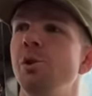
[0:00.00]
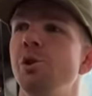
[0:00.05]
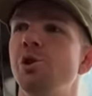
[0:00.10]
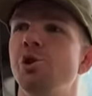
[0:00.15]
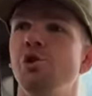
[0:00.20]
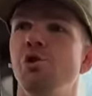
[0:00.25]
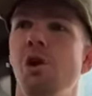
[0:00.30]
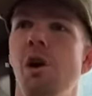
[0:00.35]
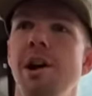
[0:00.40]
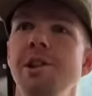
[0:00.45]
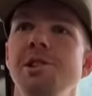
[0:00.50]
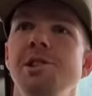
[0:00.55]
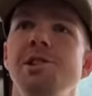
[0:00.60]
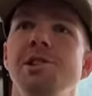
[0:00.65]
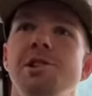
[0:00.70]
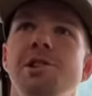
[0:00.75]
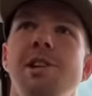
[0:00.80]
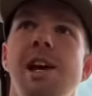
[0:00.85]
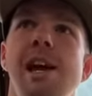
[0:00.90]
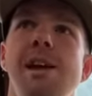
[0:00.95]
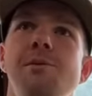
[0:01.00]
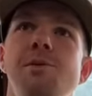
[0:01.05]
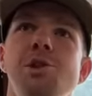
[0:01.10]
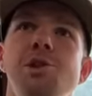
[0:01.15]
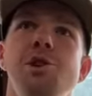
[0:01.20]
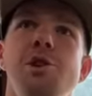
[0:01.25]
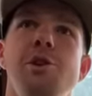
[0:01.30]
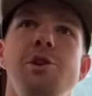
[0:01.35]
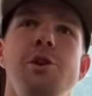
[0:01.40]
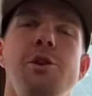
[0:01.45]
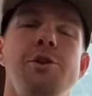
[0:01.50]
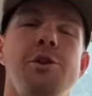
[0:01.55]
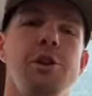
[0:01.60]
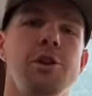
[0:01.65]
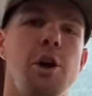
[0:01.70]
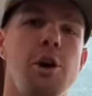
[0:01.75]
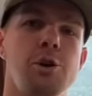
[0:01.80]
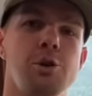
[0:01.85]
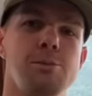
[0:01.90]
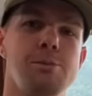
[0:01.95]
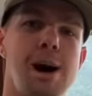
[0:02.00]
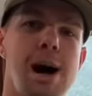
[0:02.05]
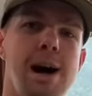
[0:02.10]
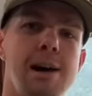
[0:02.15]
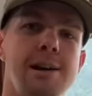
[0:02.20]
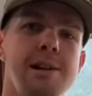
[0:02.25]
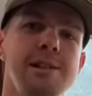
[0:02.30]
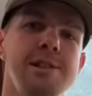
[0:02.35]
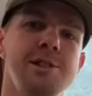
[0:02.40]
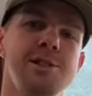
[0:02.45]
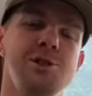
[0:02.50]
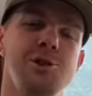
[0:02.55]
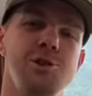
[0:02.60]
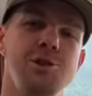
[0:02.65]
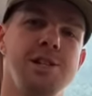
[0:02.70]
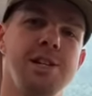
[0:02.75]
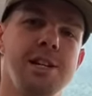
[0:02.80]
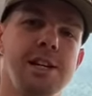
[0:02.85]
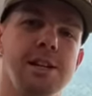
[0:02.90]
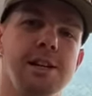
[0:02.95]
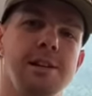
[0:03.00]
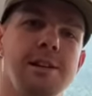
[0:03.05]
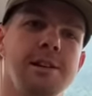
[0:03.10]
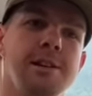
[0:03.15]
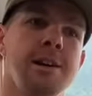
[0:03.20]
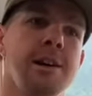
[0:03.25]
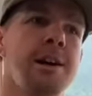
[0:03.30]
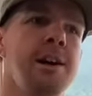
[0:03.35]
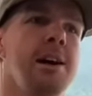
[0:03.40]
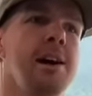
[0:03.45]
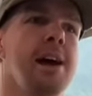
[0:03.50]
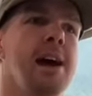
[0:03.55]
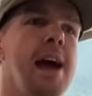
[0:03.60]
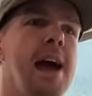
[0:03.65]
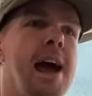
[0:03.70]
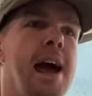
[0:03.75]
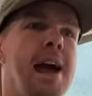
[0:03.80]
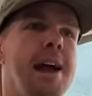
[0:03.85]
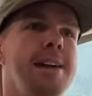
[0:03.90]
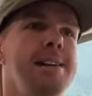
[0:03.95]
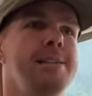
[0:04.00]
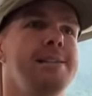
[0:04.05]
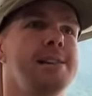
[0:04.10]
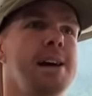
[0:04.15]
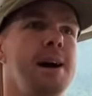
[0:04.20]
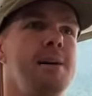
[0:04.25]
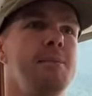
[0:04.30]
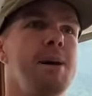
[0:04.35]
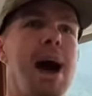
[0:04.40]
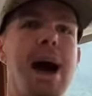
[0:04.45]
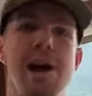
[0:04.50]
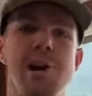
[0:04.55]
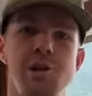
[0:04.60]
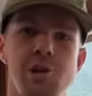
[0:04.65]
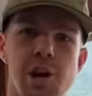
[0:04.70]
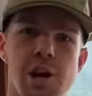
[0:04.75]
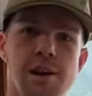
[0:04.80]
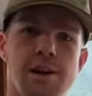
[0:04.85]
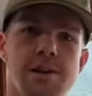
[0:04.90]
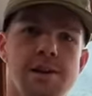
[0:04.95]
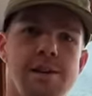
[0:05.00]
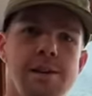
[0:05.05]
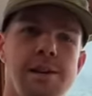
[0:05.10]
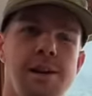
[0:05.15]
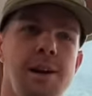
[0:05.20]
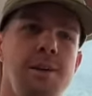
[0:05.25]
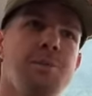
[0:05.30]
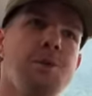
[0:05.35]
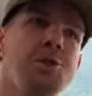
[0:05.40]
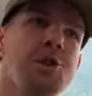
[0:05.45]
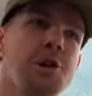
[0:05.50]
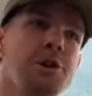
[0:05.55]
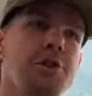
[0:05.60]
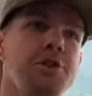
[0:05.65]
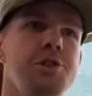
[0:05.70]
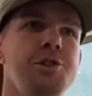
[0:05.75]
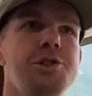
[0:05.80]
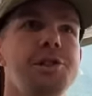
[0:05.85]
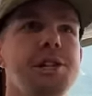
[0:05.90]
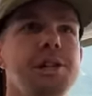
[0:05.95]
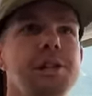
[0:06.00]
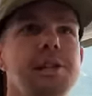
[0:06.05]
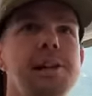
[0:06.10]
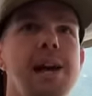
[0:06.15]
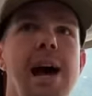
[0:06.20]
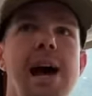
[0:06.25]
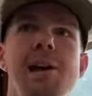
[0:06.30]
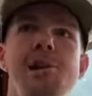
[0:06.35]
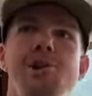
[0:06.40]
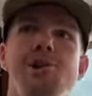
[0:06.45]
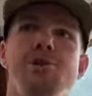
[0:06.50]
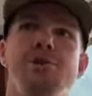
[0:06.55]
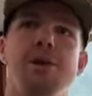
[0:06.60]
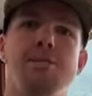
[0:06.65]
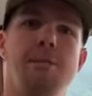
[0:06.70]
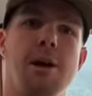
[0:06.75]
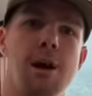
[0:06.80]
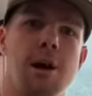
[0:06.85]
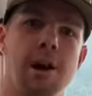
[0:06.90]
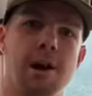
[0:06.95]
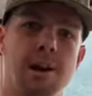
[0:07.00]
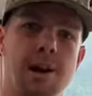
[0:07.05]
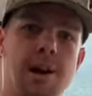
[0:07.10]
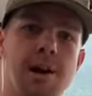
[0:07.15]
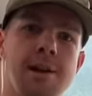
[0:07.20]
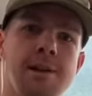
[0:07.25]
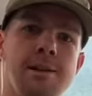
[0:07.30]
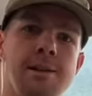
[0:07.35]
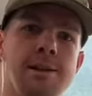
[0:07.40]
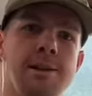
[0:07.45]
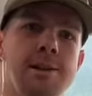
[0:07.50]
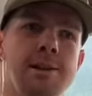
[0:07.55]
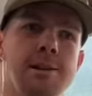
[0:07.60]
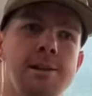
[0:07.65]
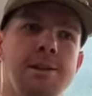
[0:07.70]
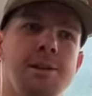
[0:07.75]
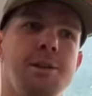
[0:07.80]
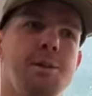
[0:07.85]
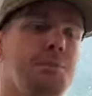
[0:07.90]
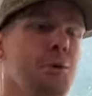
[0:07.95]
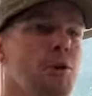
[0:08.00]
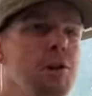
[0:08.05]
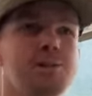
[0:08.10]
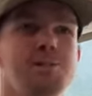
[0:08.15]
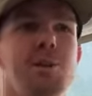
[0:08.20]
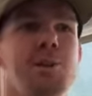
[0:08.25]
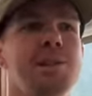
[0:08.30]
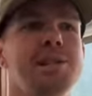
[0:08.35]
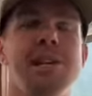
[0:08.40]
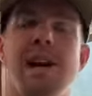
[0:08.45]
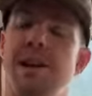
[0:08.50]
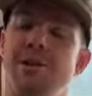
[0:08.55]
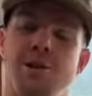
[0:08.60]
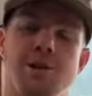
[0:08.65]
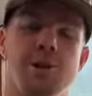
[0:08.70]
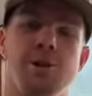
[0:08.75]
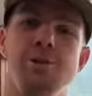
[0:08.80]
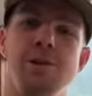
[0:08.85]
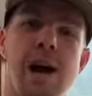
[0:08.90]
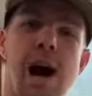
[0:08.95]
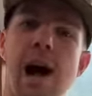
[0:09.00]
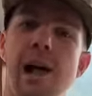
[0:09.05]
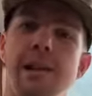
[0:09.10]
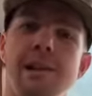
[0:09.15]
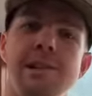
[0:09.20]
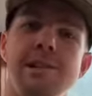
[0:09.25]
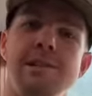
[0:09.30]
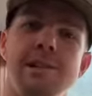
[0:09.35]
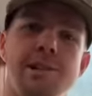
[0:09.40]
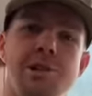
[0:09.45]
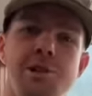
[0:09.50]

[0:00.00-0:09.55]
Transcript: Try to just even turn on the local markets, New Zealand and Asia. If you turn on New Zealand, Asia and America, the price points aren't too gnarly to